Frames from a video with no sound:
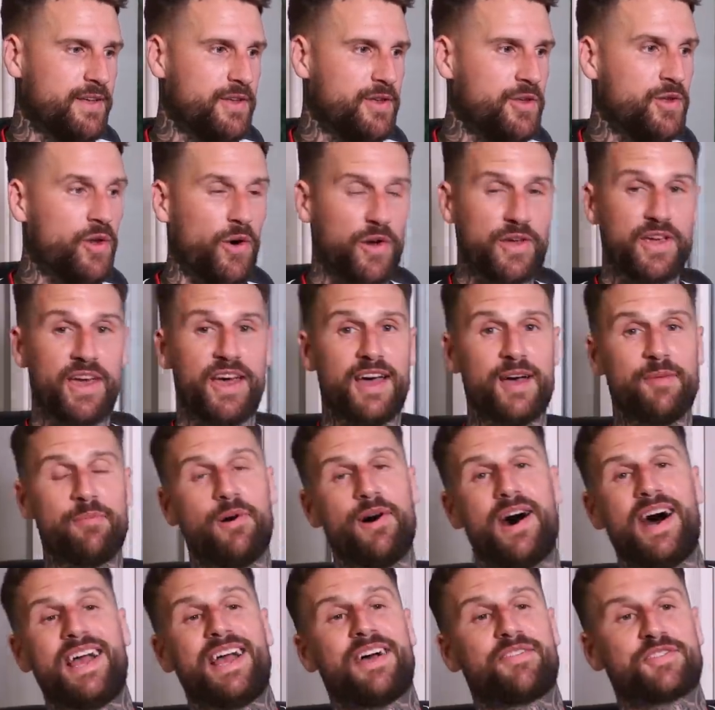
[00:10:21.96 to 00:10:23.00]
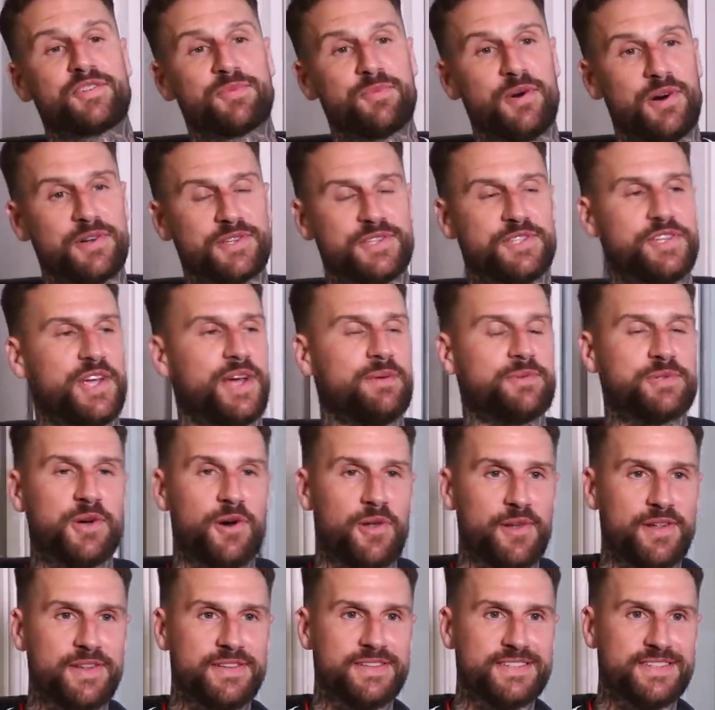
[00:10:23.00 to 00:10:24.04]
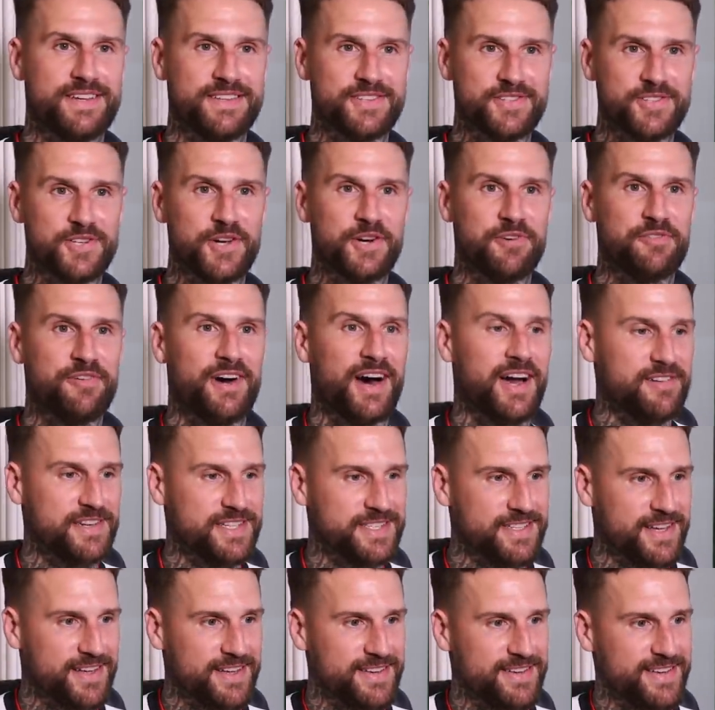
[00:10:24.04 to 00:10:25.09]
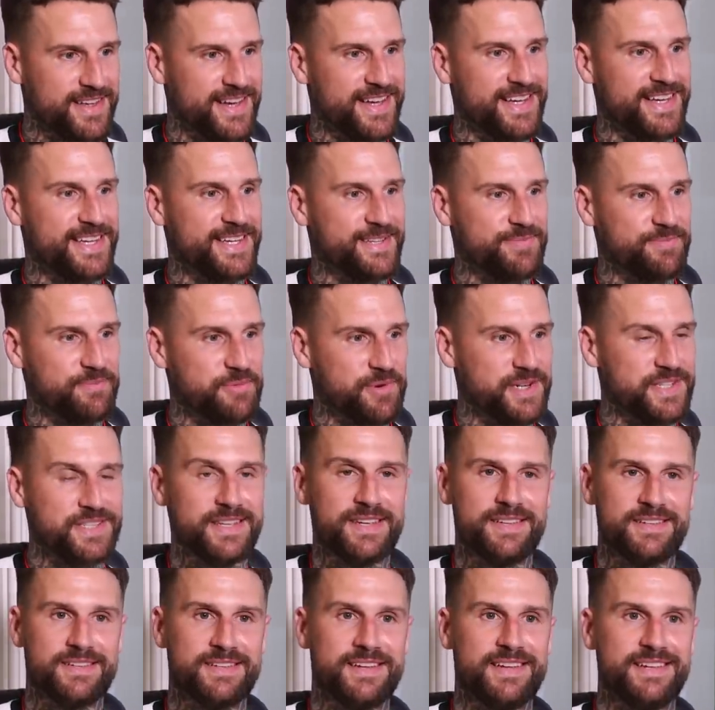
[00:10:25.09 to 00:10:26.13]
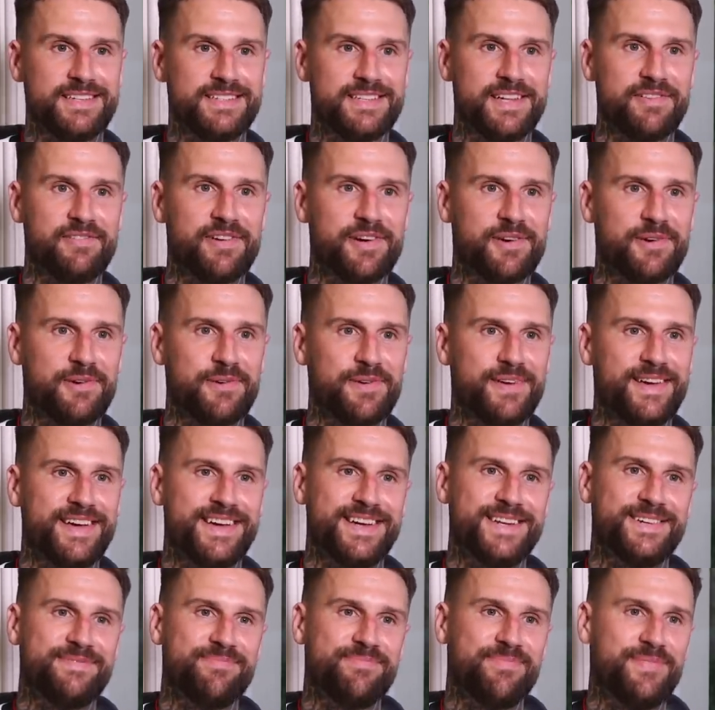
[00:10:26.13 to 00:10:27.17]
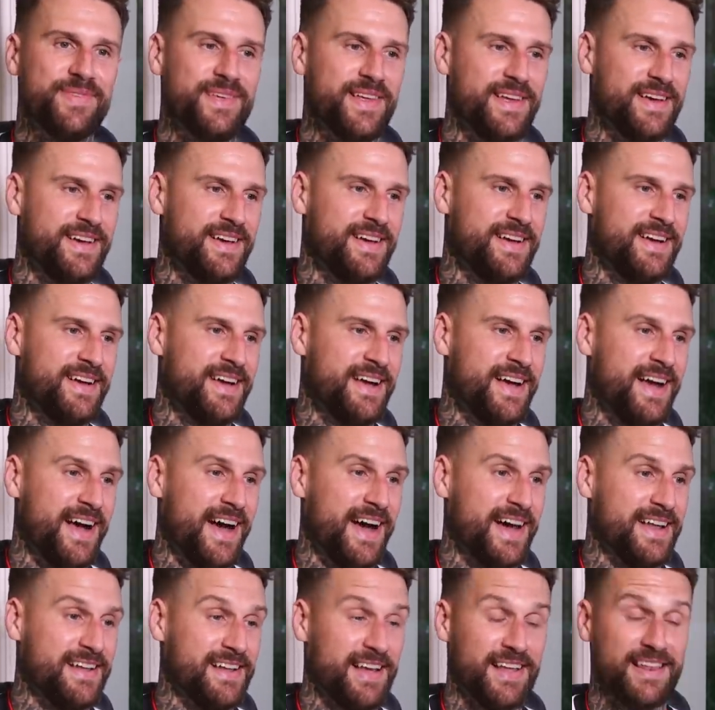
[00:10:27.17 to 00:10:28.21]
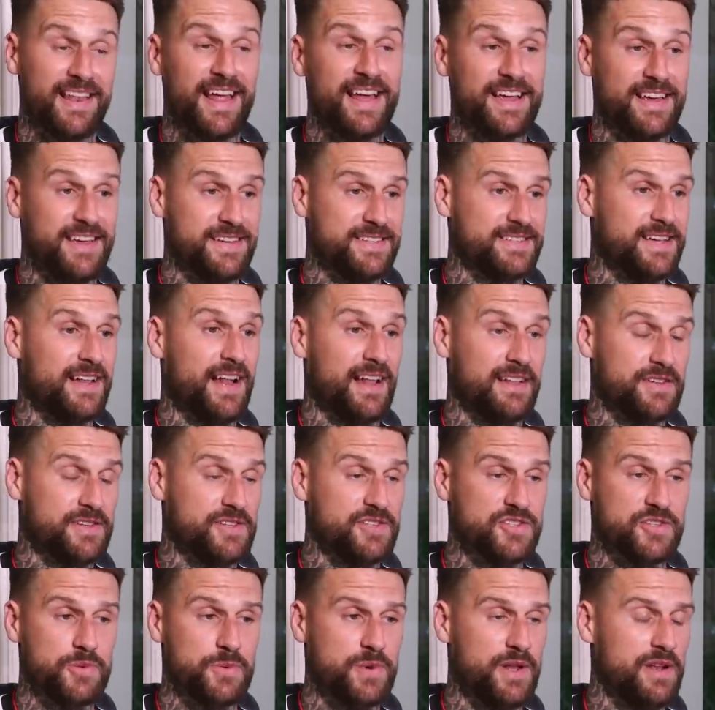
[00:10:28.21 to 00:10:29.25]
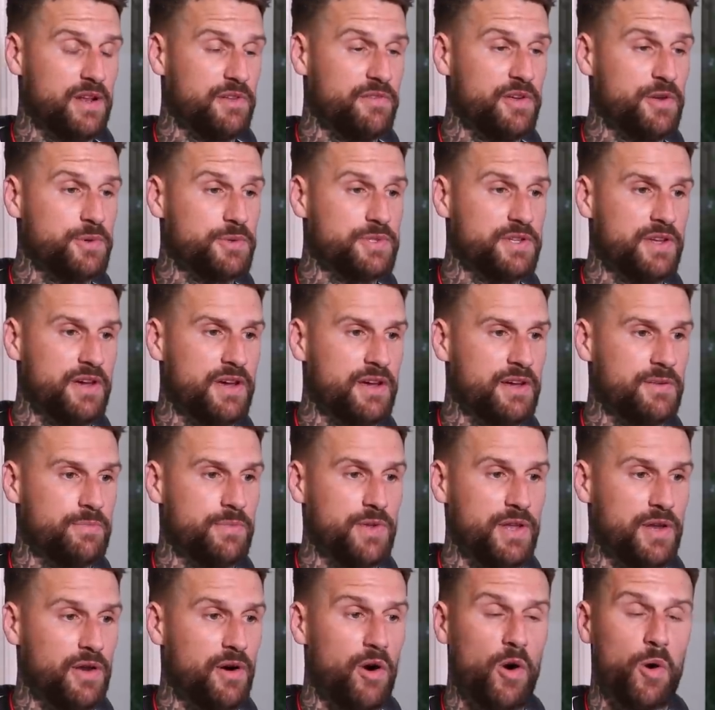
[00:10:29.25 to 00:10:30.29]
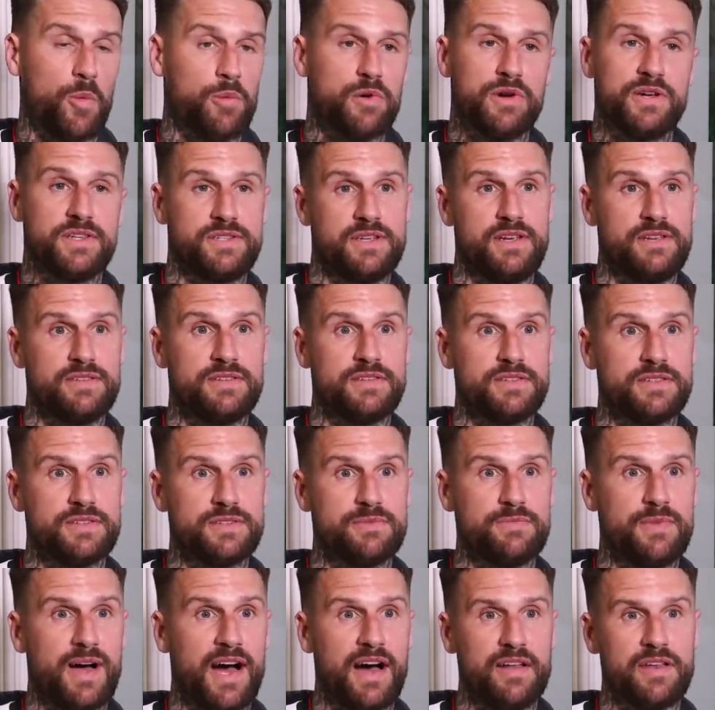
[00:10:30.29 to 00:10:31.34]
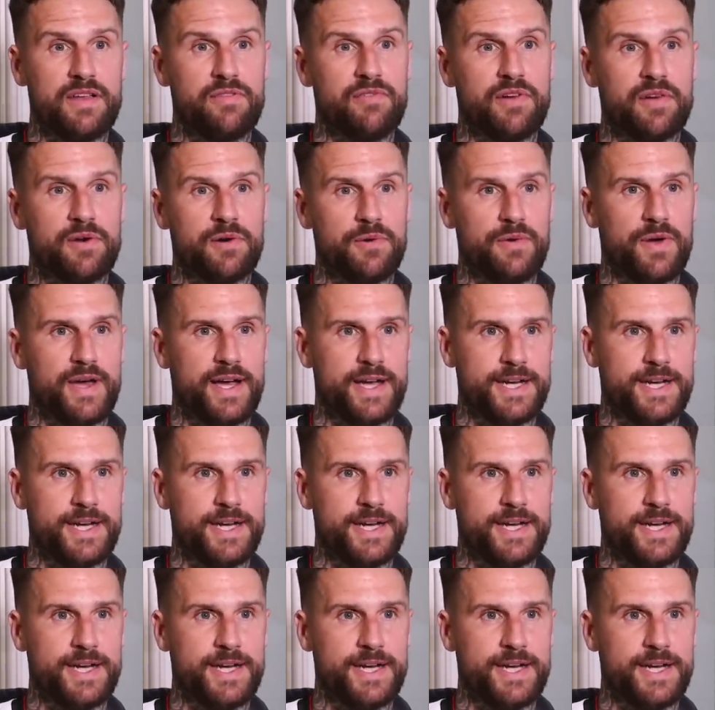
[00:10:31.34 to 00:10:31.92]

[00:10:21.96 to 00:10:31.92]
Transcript: Not yet, but I have spoke to James Collins and so far he said um, pre-season is difficult. Um, and, and like he said, I listened to an interview today, you know, all pre-seasons are difficult.